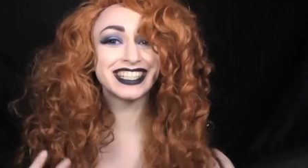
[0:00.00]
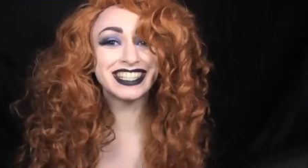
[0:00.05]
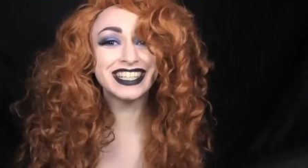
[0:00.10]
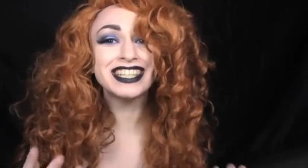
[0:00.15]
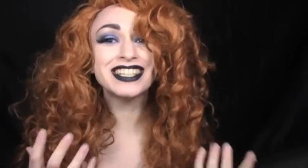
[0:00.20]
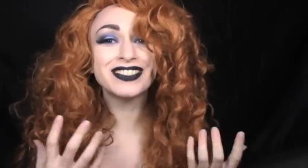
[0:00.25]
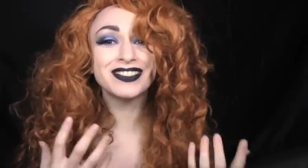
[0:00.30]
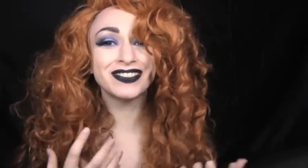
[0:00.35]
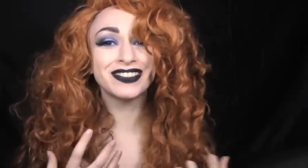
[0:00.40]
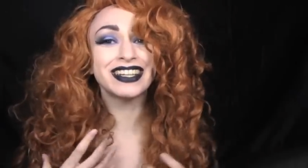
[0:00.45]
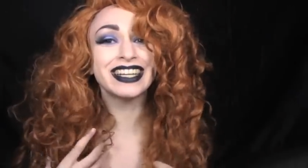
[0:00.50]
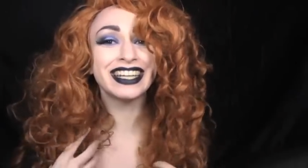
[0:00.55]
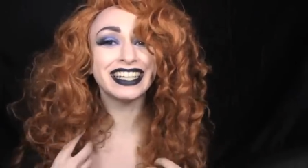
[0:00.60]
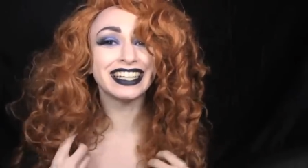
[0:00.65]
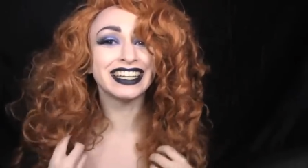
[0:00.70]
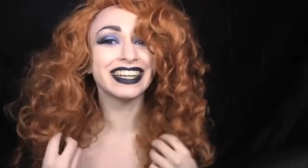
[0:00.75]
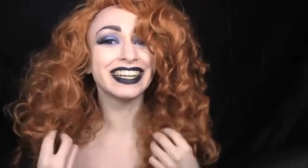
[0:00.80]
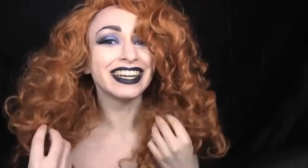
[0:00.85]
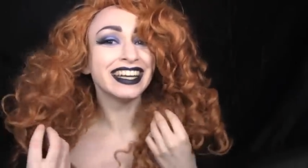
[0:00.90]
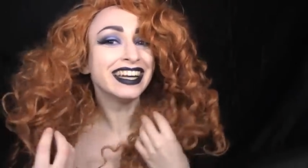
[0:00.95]
This
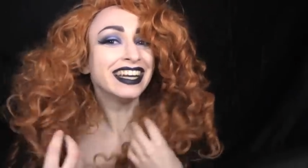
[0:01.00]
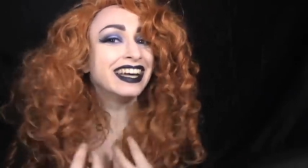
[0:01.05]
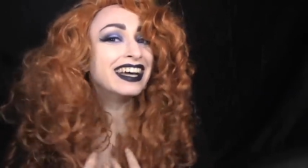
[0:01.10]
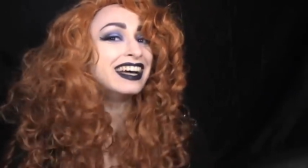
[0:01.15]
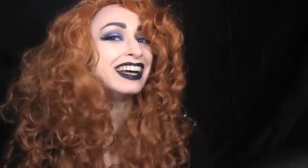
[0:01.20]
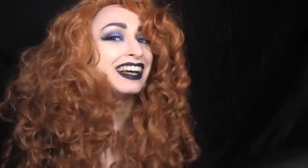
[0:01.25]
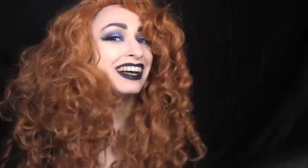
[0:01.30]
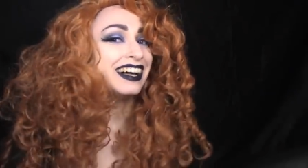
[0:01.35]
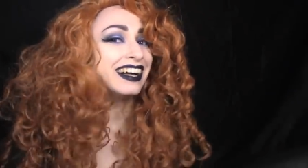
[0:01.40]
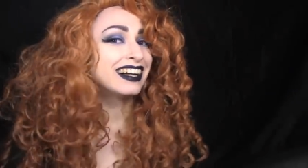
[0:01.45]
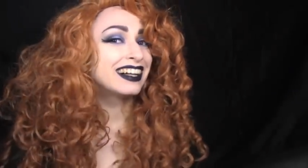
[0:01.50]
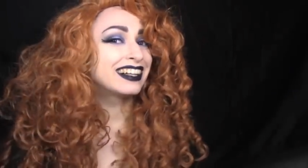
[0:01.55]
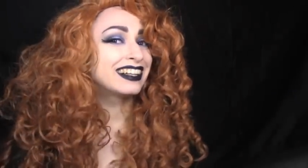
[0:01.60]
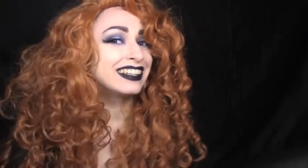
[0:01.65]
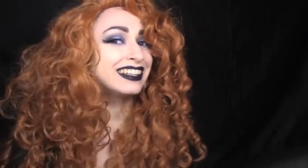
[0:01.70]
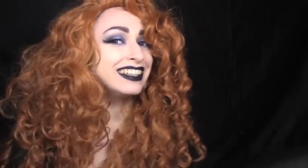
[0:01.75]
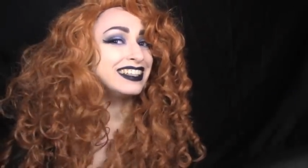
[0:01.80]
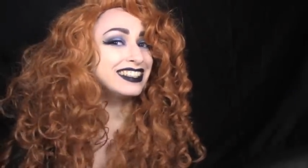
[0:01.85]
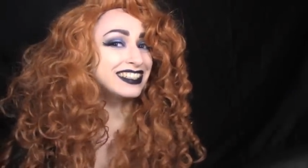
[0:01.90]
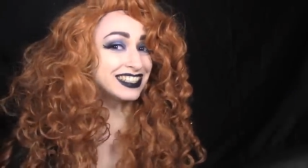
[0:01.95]
wig
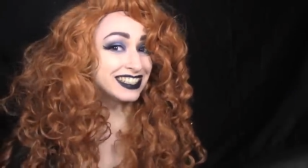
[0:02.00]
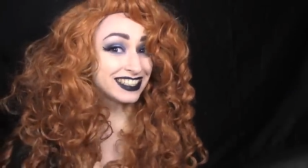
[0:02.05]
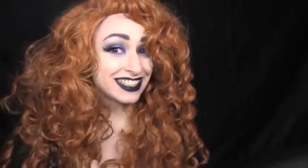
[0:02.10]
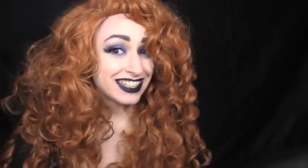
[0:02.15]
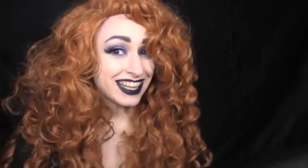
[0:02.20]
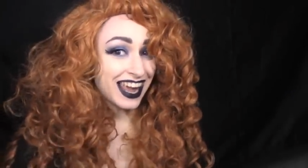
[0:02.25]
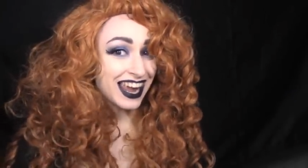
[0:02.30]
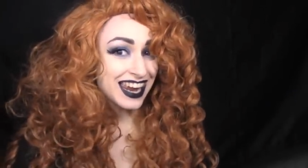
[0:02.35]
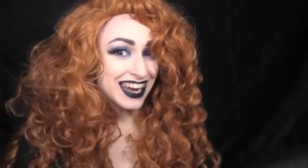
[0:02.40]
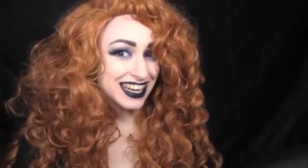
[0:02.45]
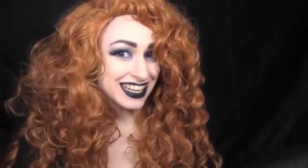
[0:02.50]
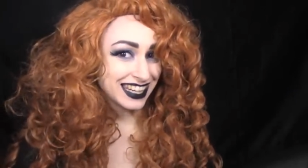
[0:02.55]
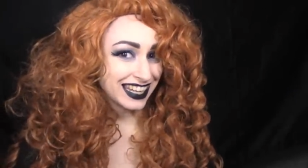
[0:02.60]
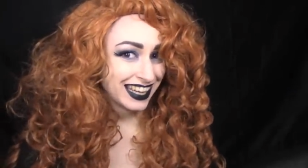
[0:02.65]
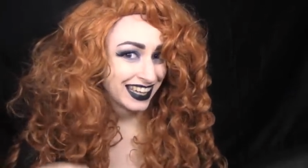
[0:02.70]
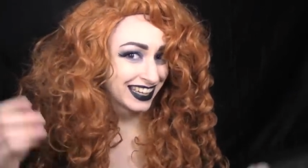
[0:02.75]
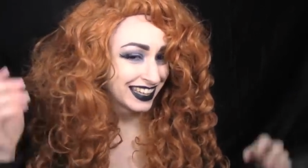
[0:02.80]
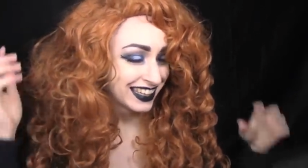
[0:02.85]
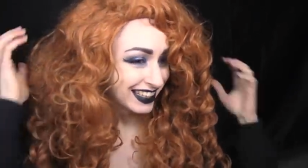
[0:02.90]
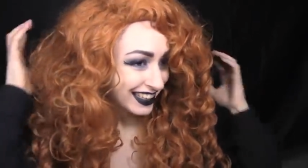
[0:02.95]
is insane.
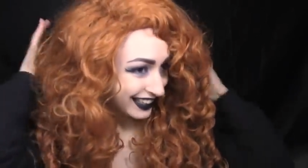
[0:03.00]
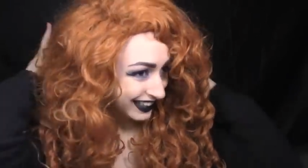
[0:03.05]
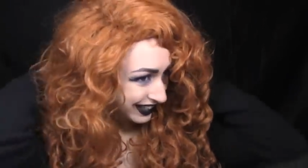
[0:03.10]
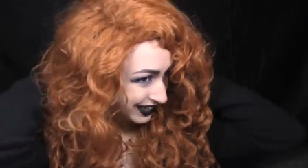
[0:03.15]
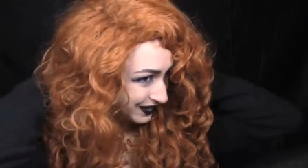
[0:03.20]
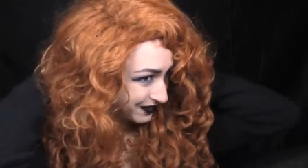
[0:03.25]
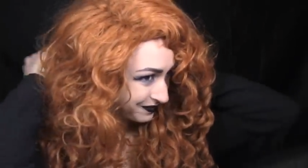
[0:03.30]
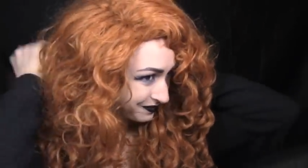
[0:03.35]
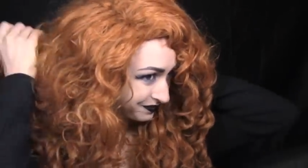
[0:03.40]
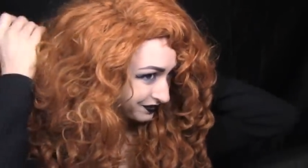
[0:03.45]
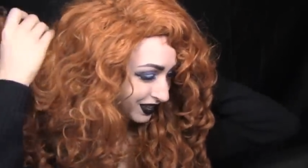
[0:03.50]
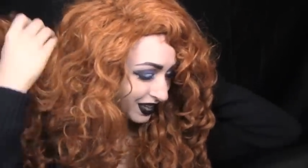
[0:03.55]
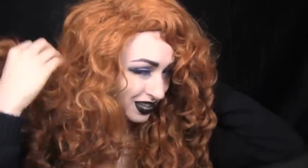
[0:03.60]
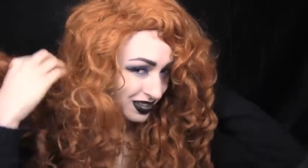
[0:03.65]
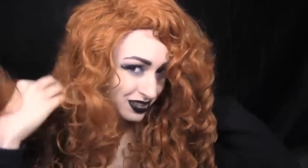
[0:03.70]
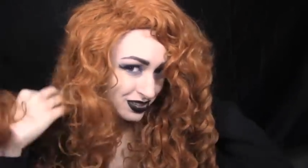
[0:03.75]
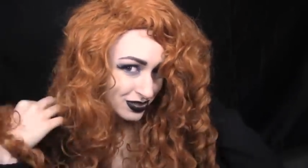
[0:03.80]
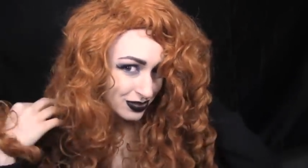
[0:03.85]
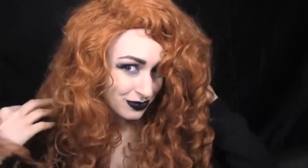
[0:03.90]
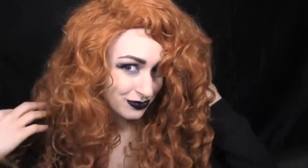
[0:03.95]

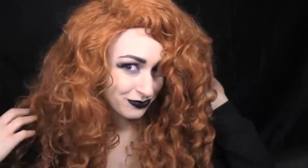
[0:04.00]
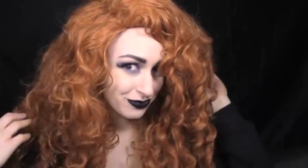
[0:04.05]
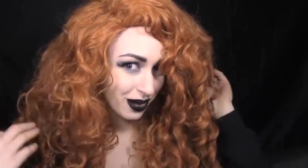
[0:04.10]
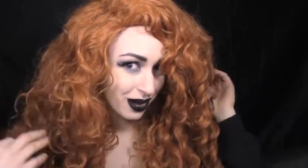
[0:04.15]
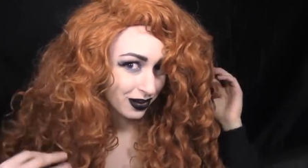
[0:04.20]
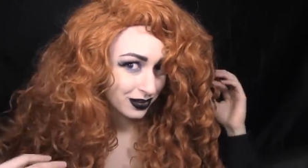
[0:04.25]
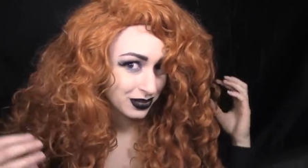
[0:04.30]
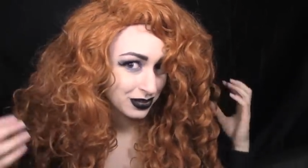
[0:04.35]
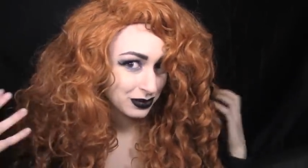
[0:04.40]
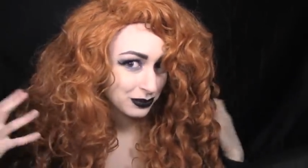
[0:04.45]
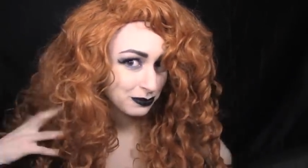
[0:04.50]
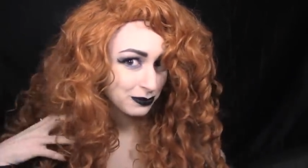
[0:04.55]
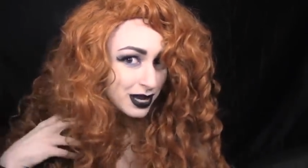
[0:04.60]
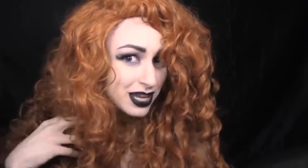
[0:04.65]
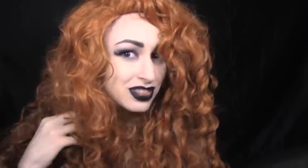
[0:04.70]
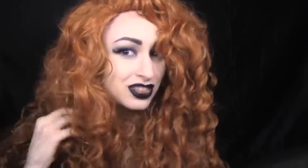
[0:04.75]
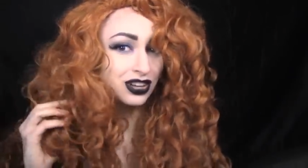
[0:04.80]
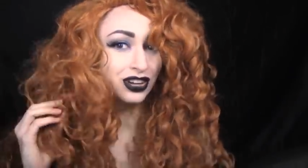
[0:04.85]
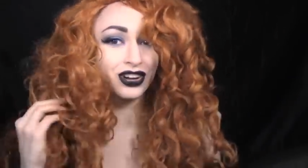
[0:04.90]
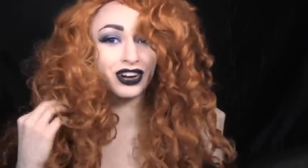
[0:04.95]
The volume
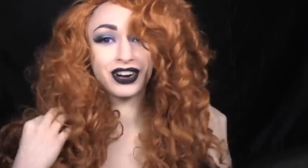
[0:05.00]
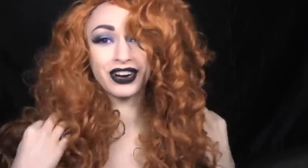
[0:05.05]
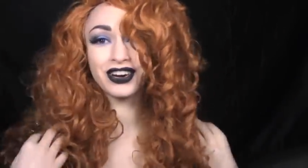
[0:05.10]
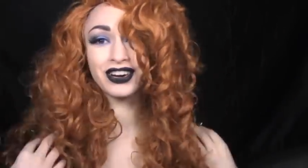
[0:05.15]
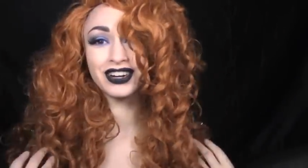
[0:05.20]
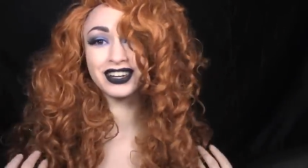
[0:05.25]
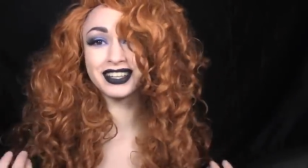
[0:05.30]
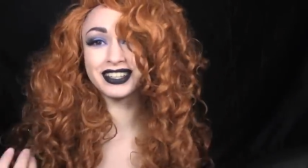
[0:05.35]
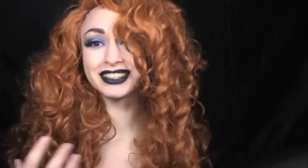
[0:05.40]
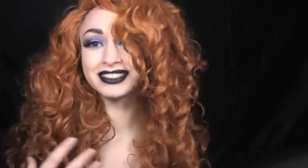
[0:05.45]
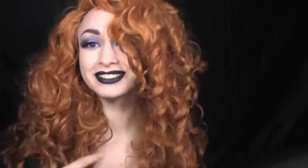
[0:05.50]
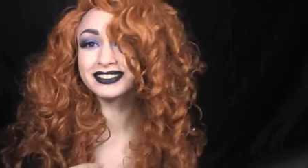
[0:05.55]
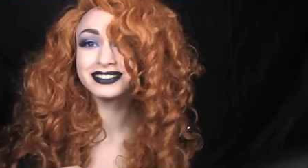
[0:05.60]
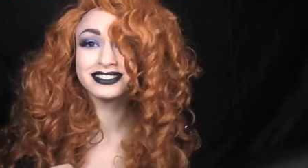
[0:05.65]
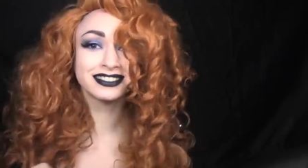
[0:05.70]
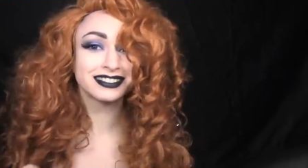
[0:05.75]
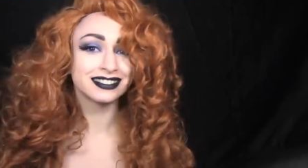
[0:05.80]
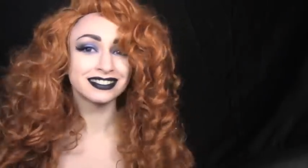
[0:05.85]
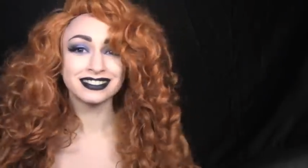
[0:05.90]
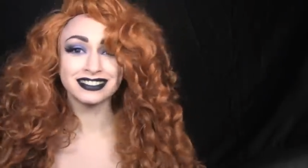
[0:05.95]
and the curl,
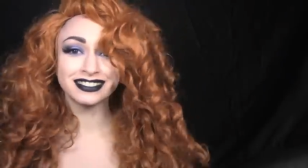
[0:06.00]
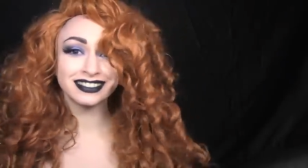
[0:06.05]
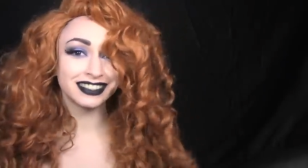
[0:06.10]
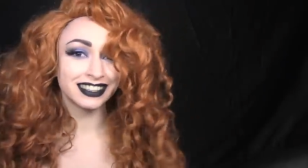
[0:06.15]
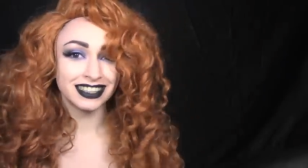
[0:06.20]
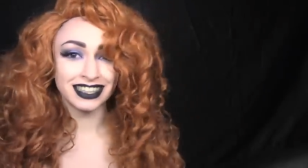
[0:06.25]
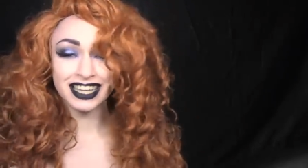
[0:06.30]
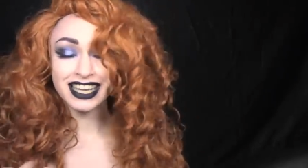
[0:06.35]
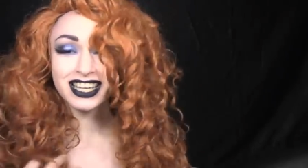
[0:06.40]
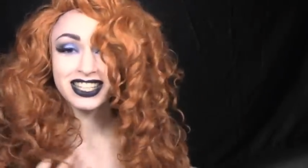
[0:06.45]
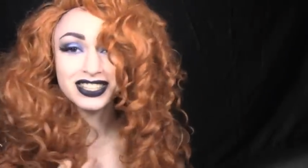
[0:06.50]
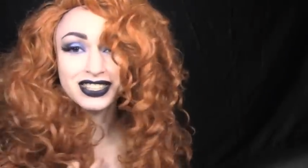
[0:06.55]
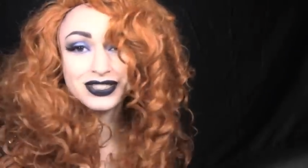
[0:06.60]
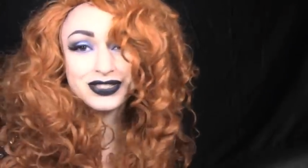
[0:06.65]
it's